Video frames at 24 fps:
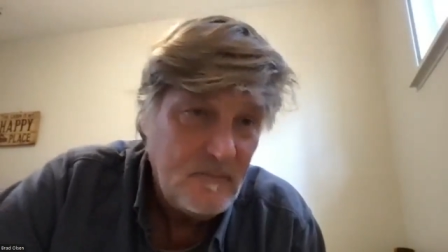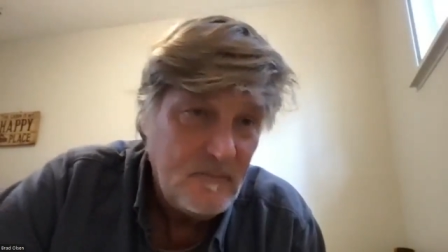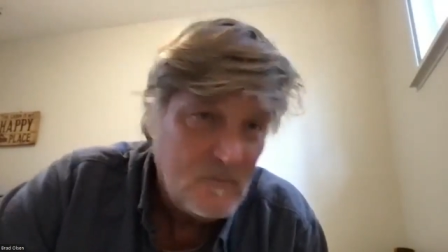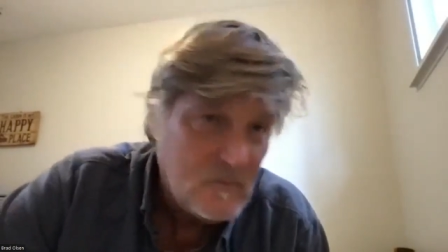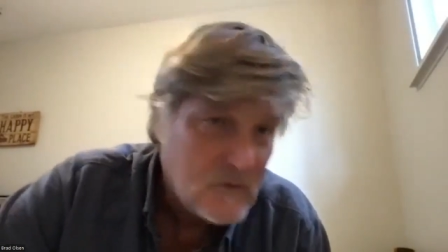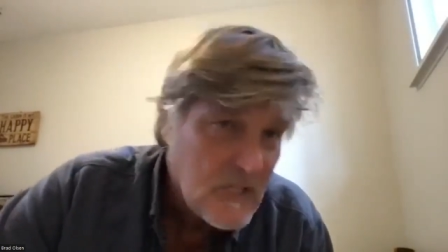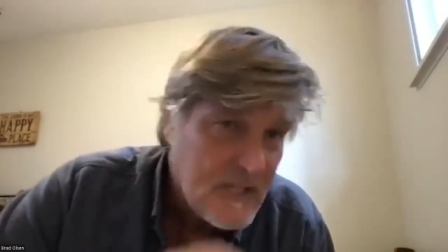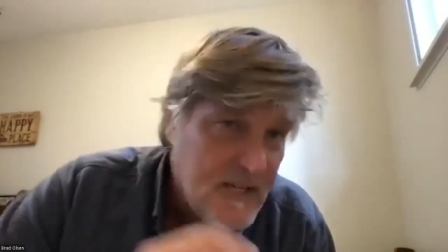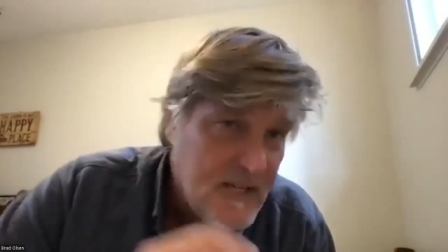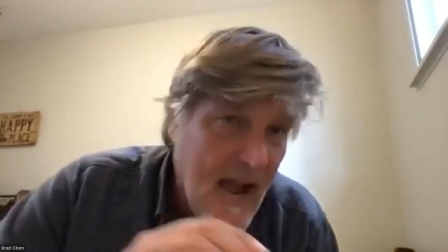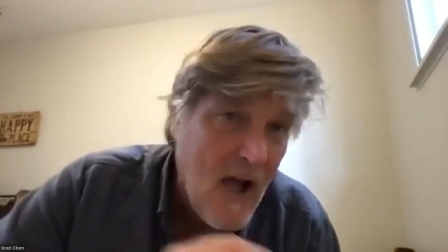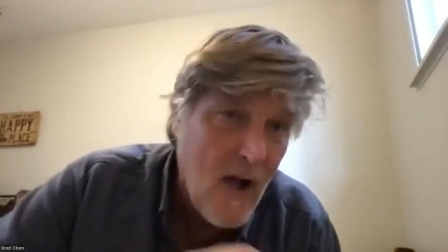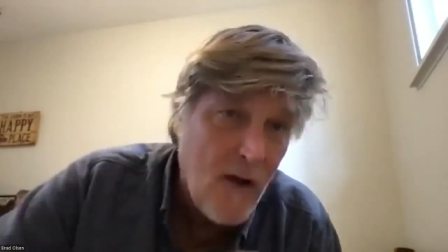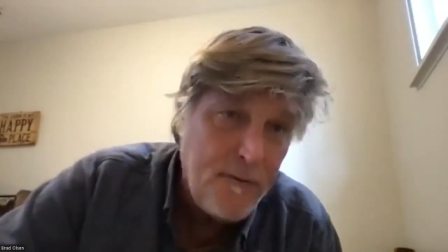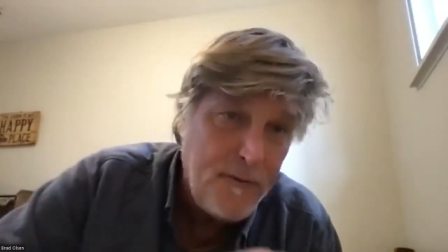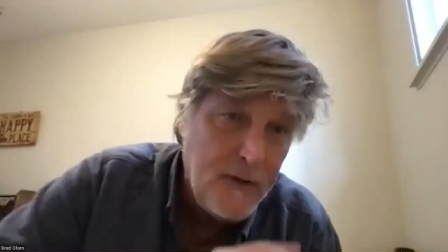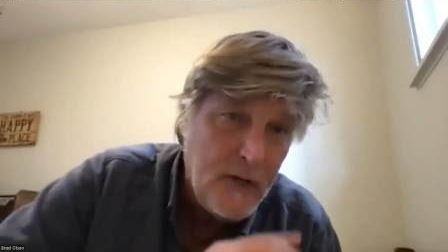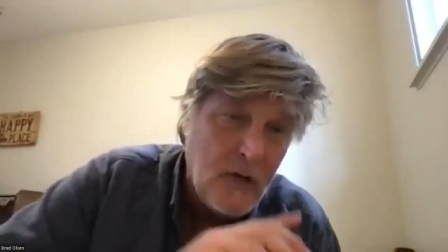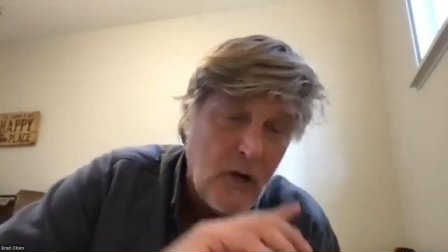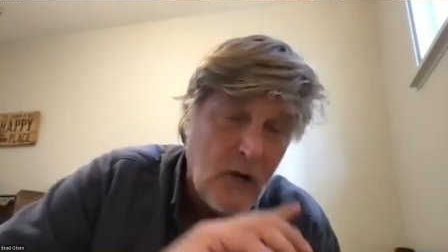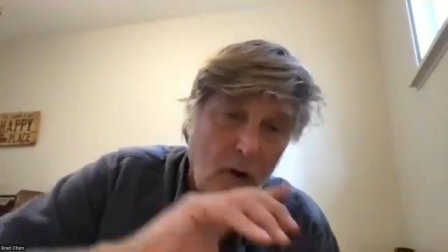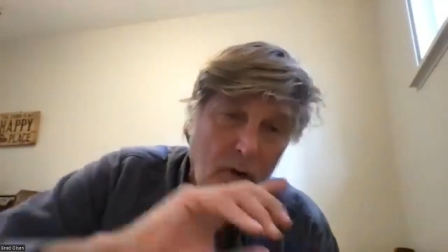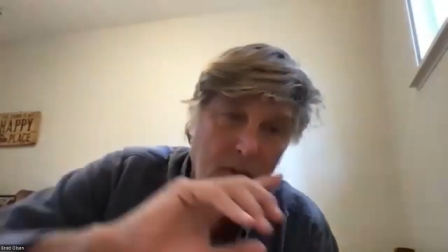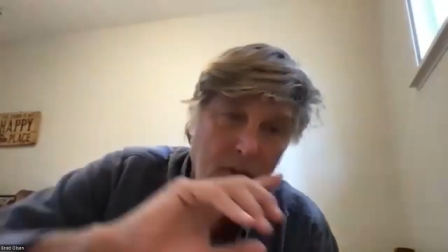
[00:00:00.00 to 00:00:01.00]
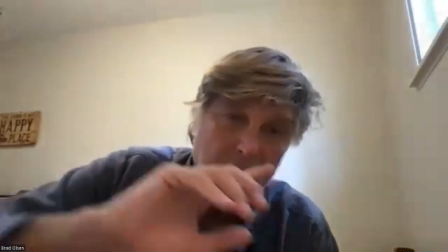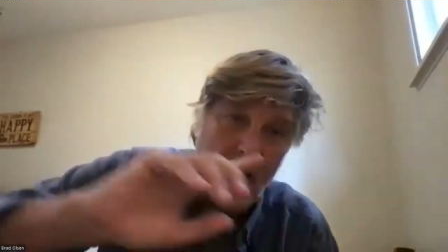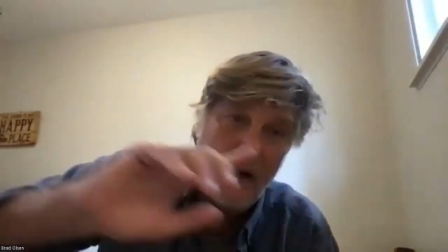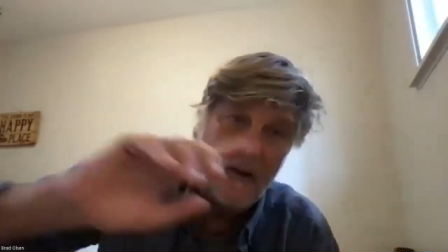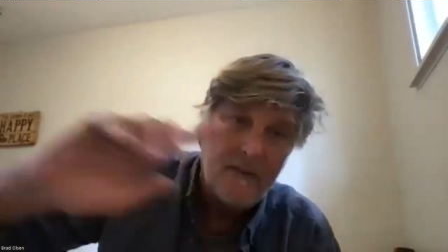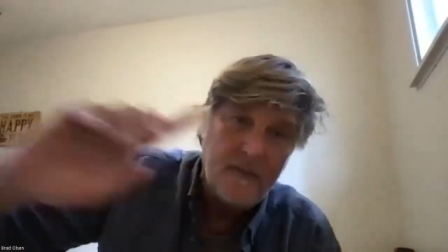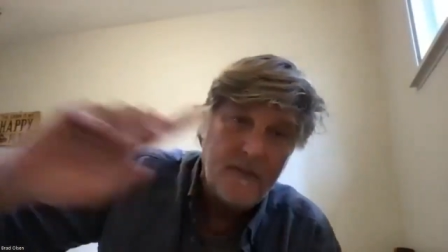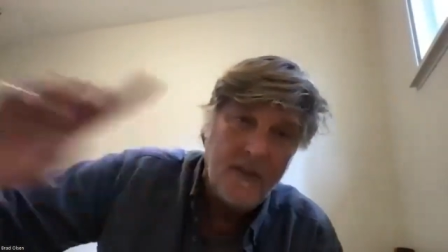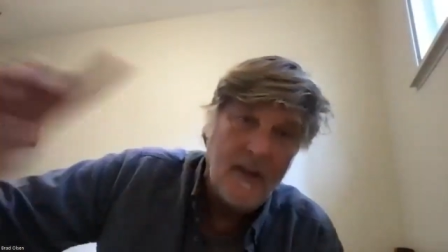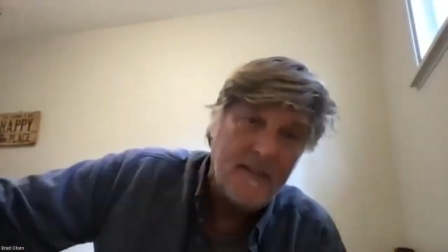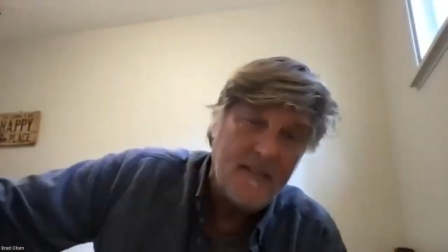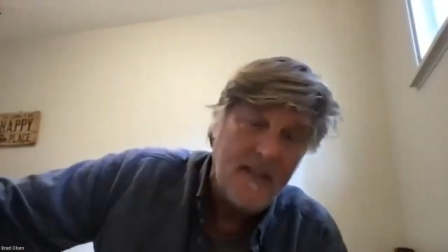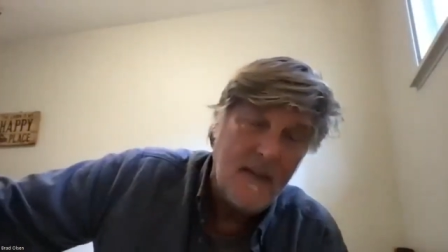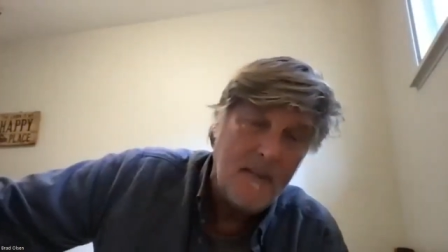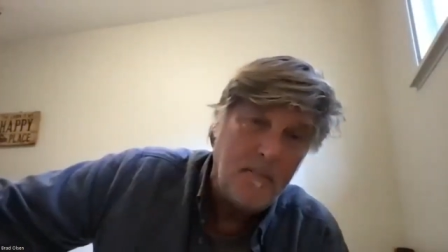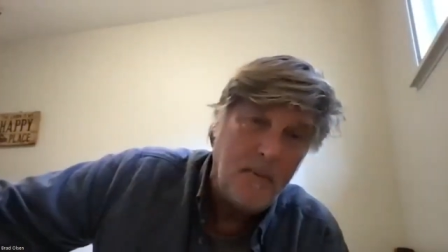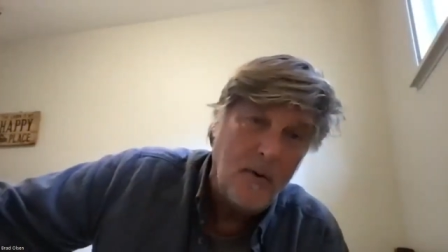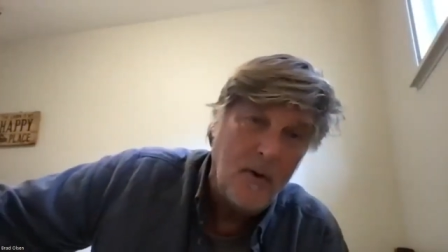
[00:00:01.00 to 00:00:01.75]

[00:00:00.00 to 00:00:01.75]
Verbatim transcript: Now, if you go there, it's like they